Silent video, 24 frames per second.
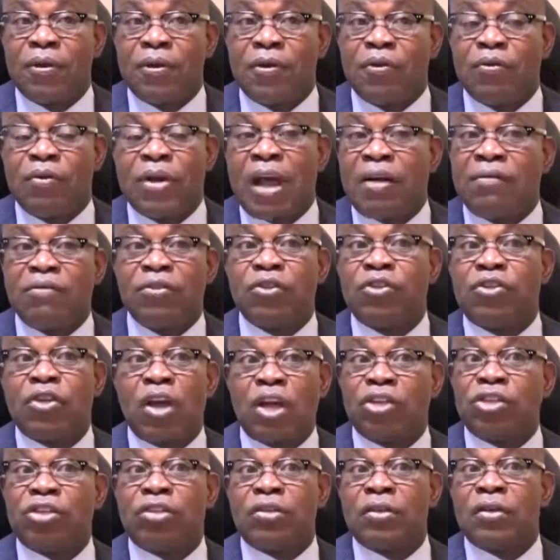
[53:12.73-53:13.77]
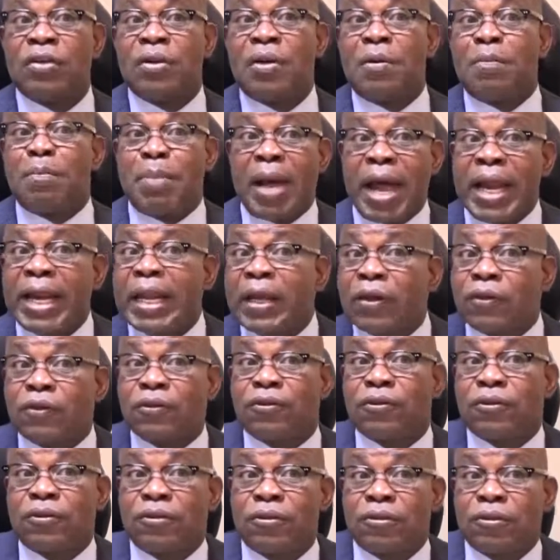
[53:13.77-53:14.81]
We haven't touched
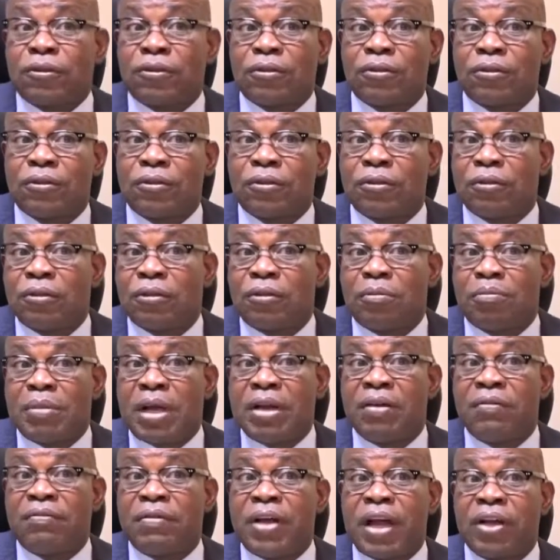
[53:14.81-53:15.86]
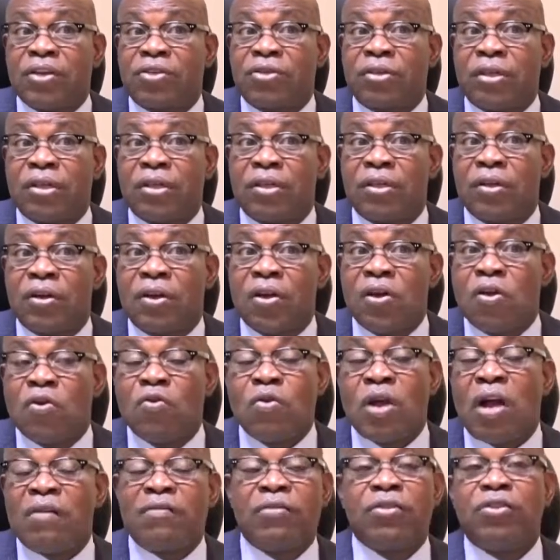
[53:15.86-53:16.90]
panels manufacturing.
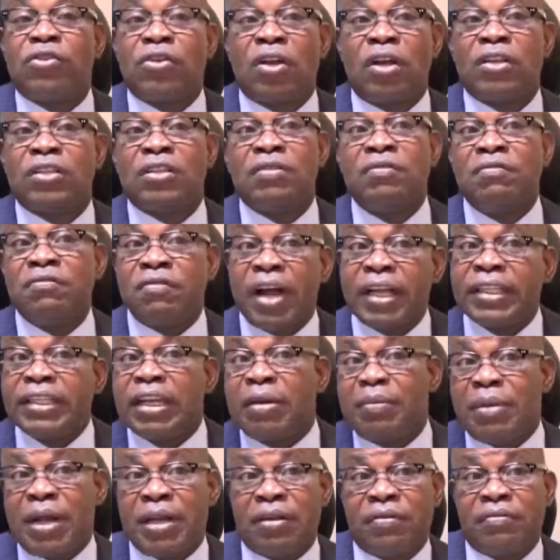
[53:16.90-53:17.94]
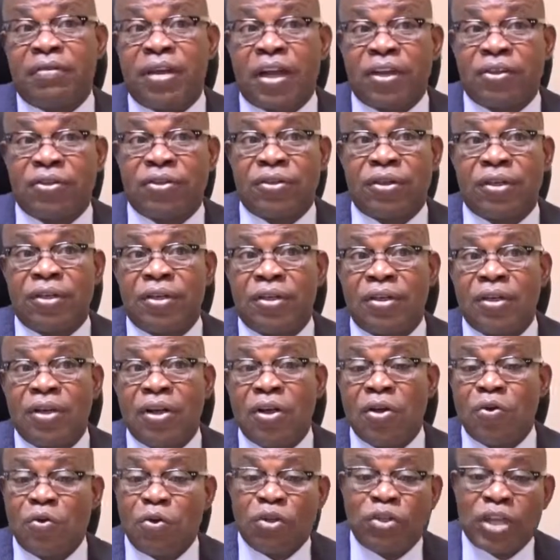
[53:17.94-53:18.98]
We haven't touched inverter manufacturing.
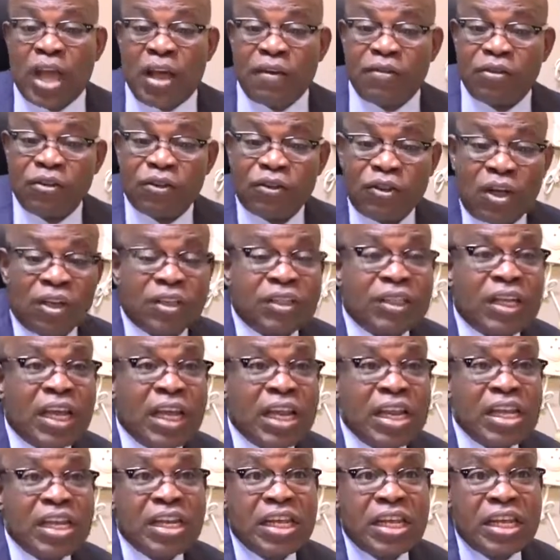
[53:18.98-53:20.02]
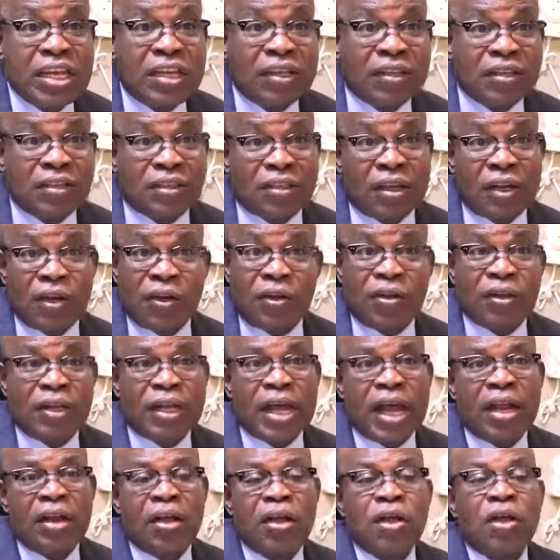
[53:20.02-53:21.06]
We haven't touched LEDs and all
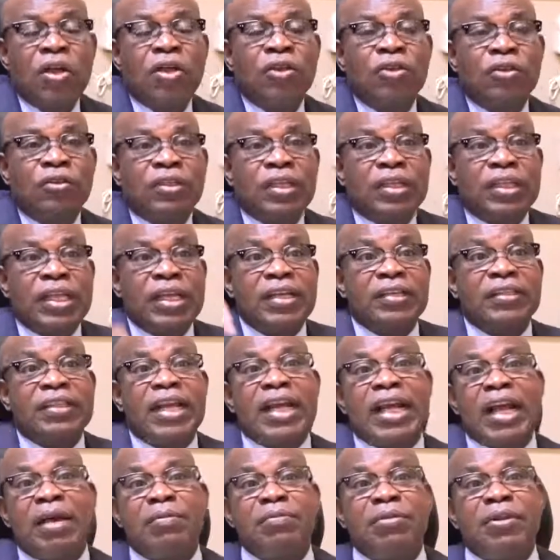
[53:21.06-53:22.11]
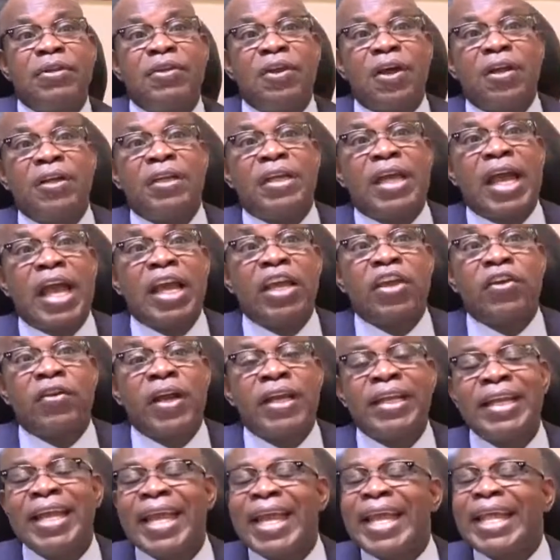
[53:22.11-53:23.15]
that. Those are things that can be done here and
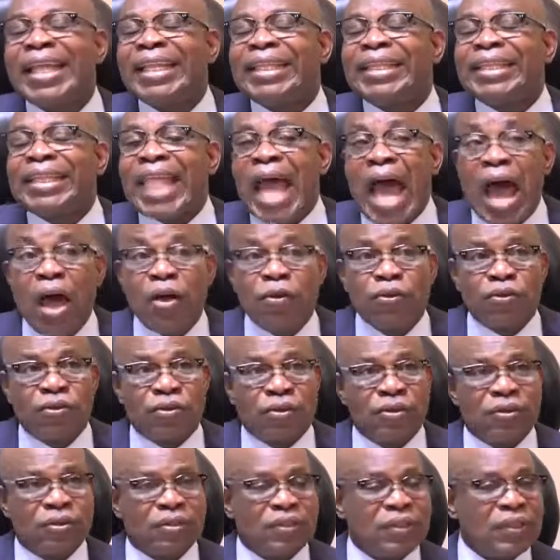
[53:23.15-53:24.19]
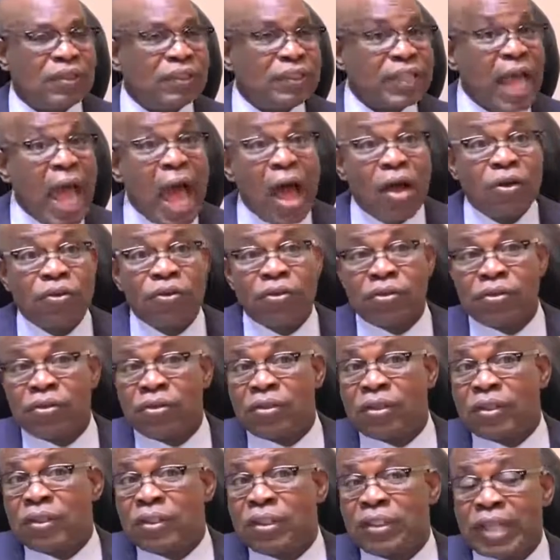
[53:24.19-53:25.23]
create thousands and
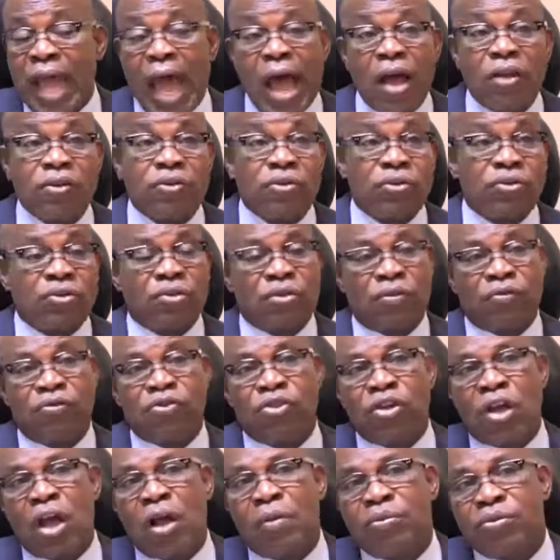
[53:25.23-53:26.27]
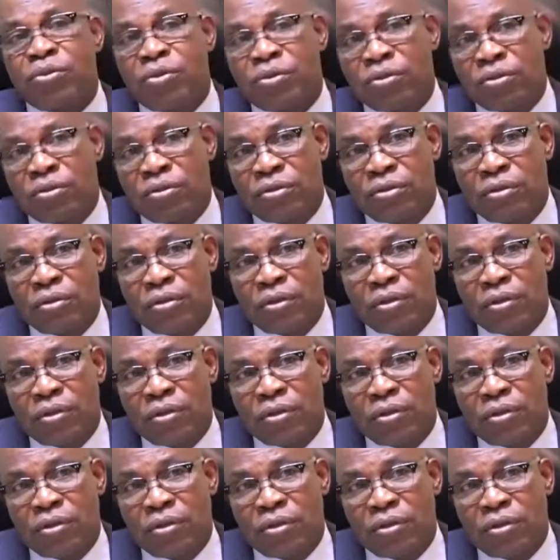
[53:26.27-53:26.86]
thousands and thousands of jobs.